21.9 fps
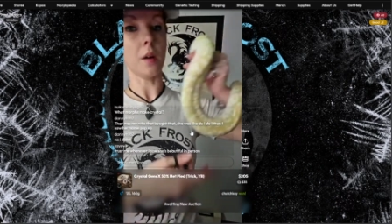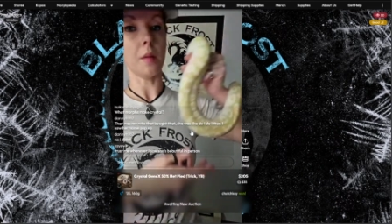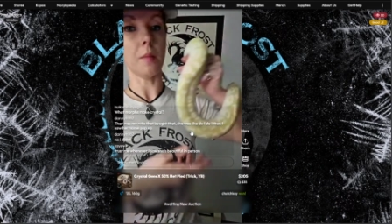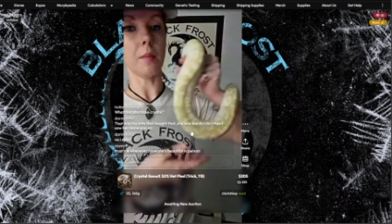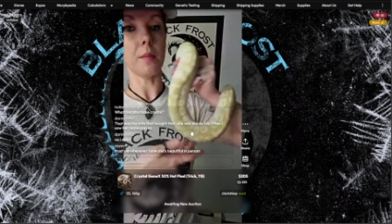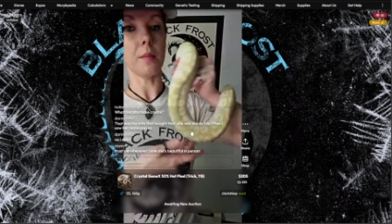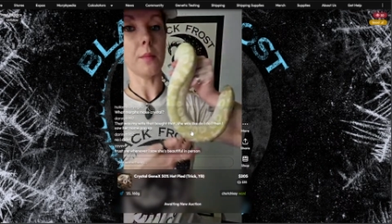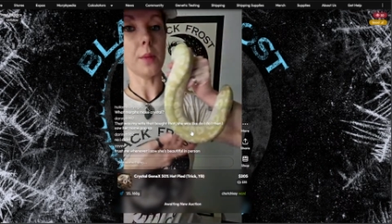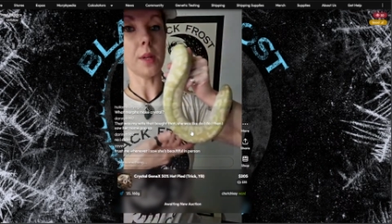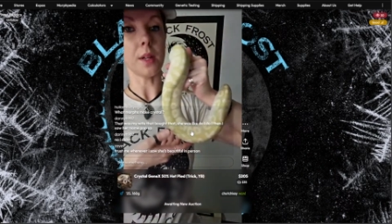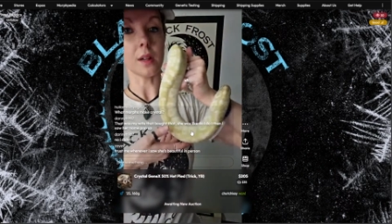
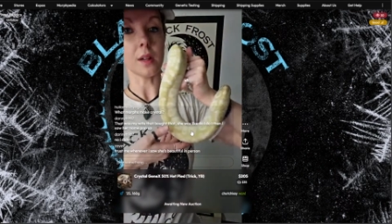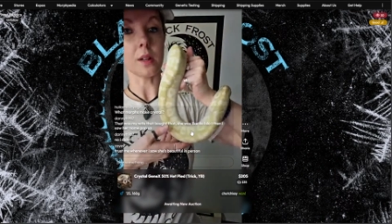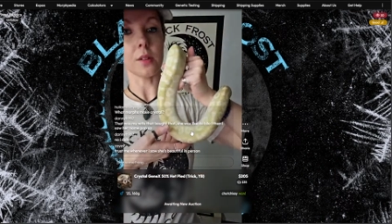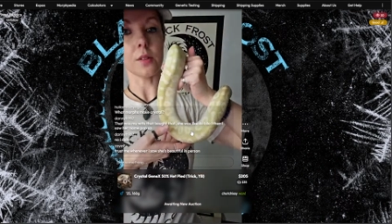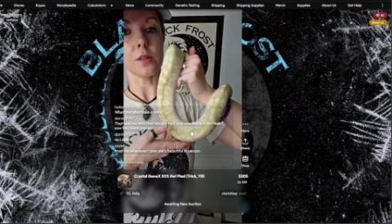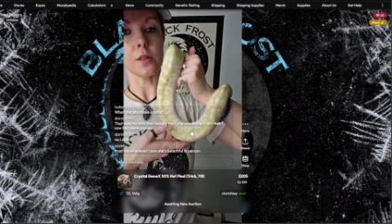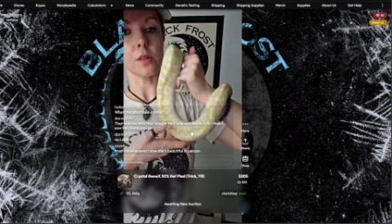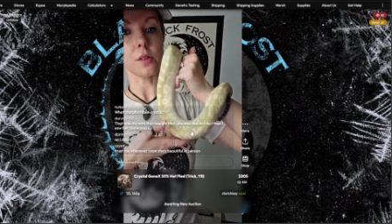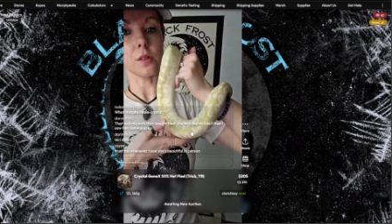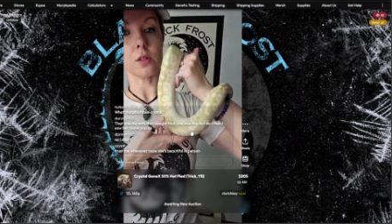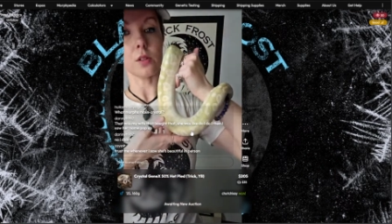
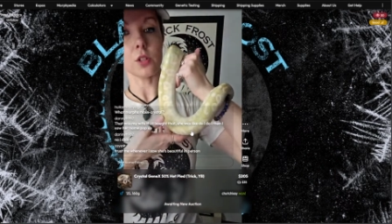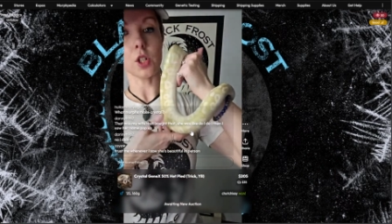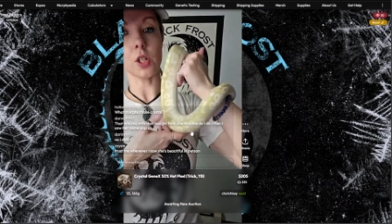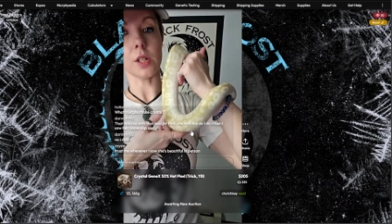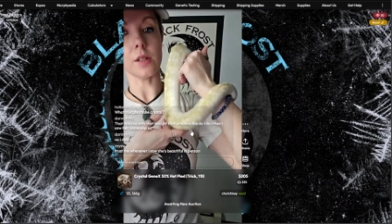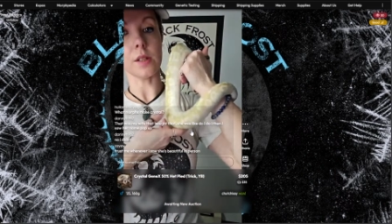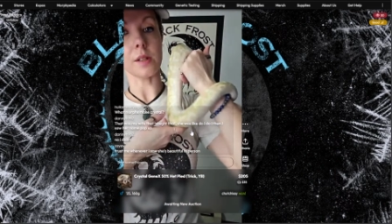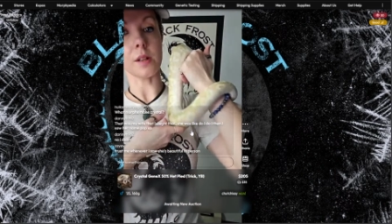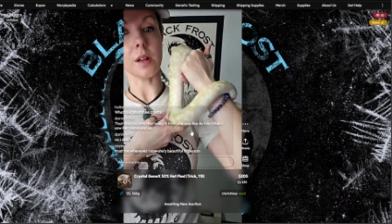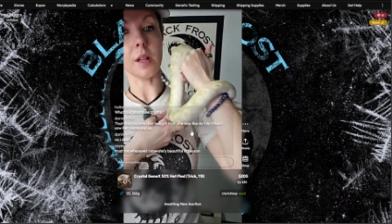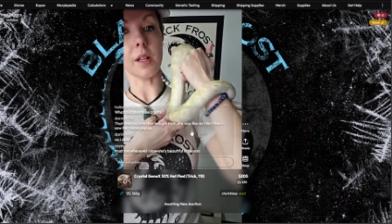because she's
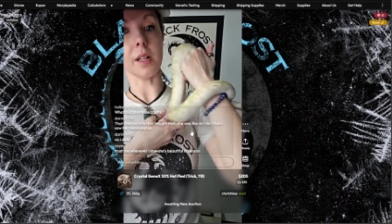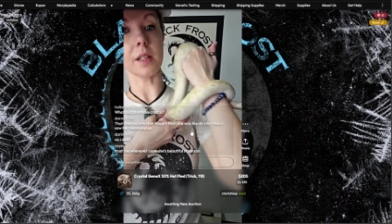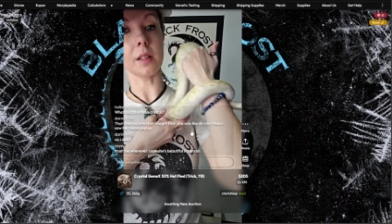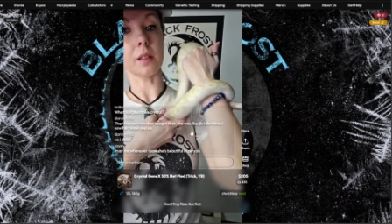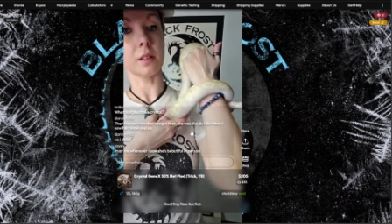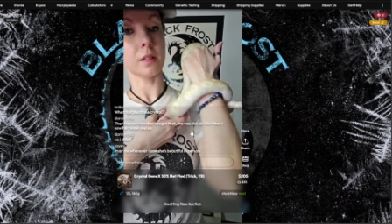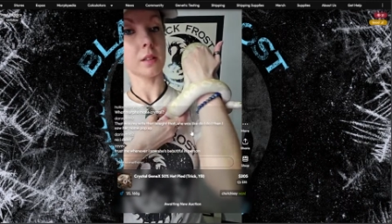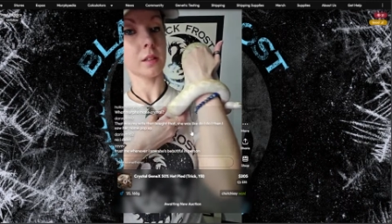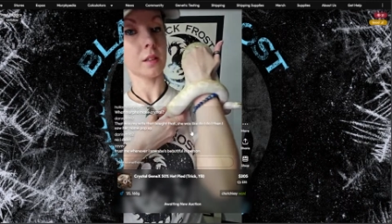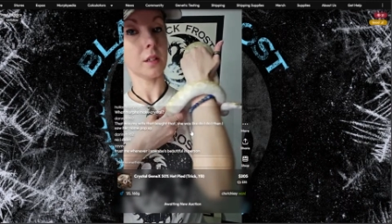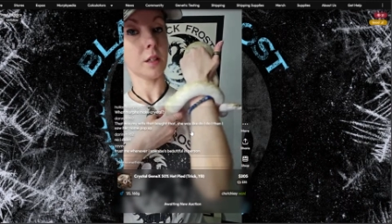stunning.
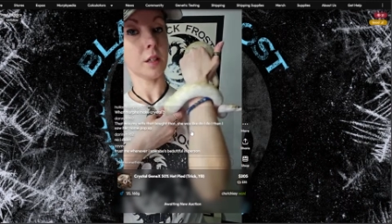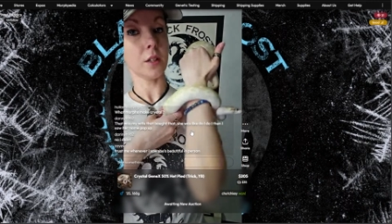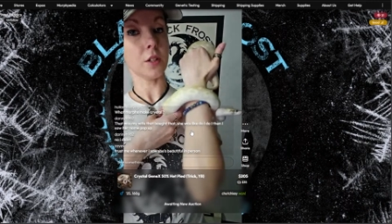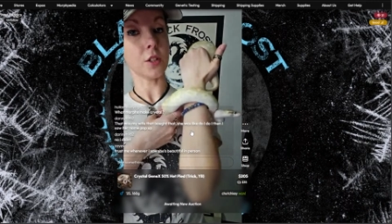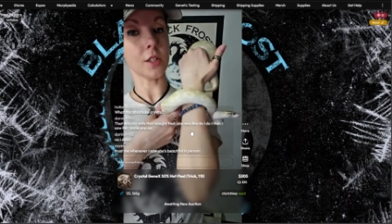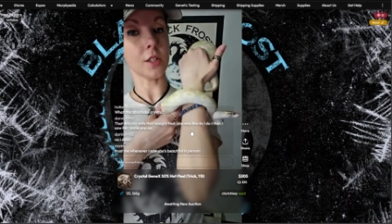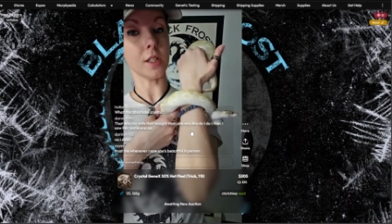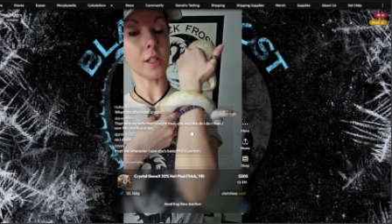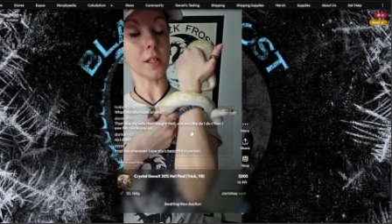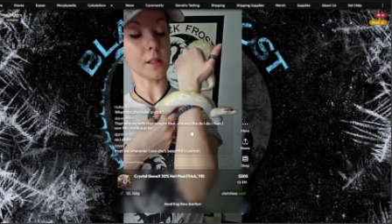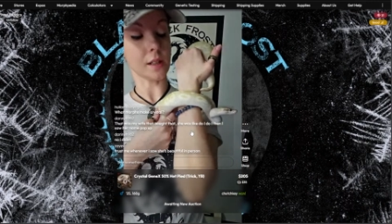
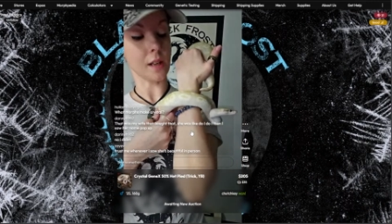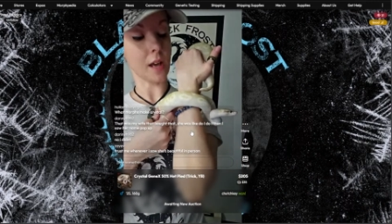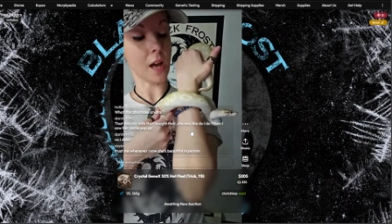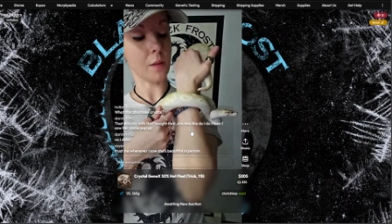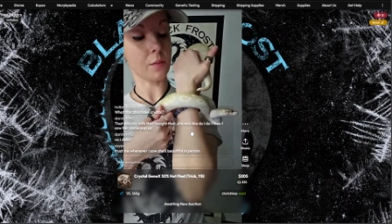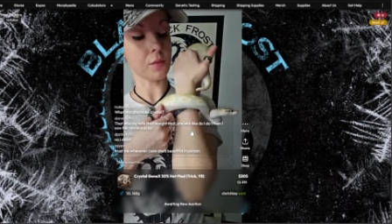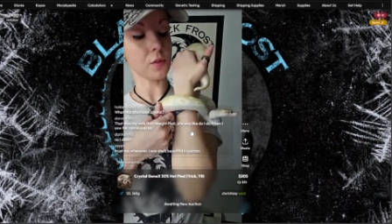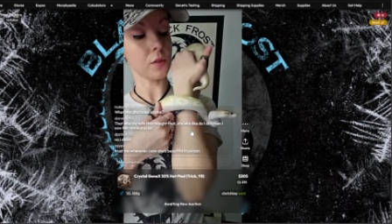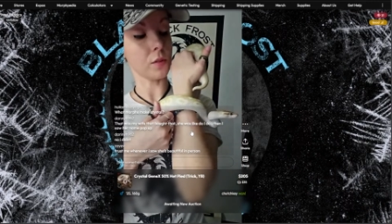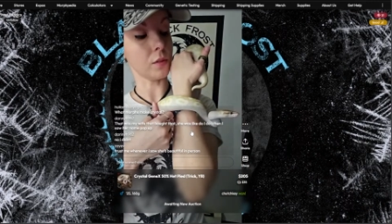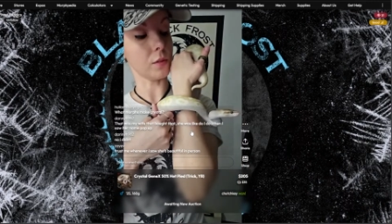She is
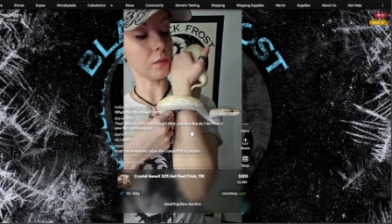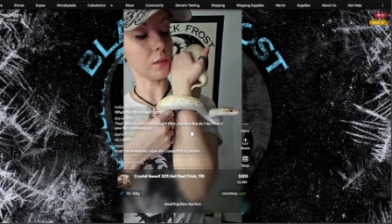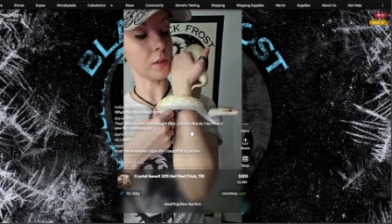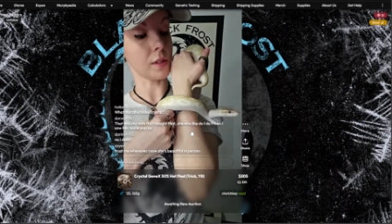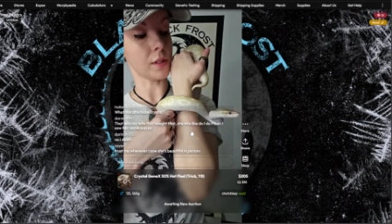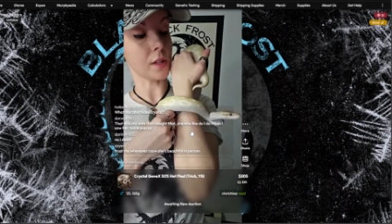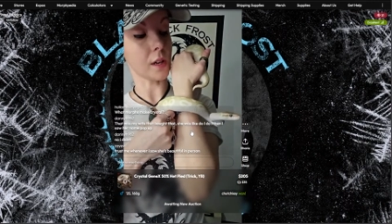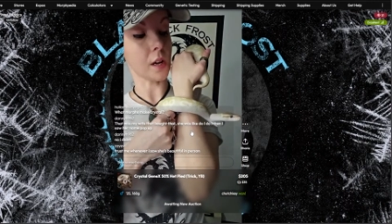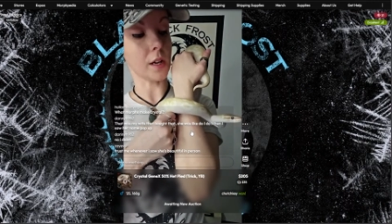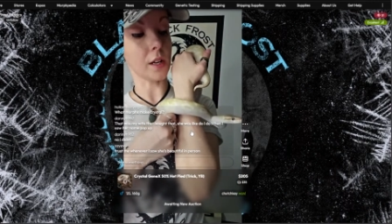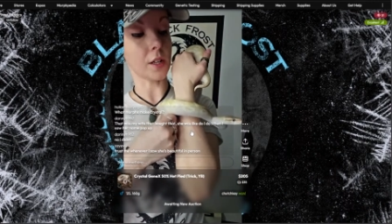absolutely
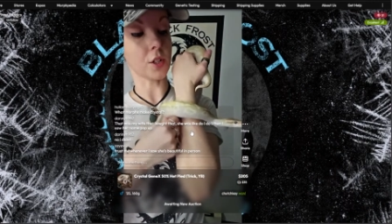stunning.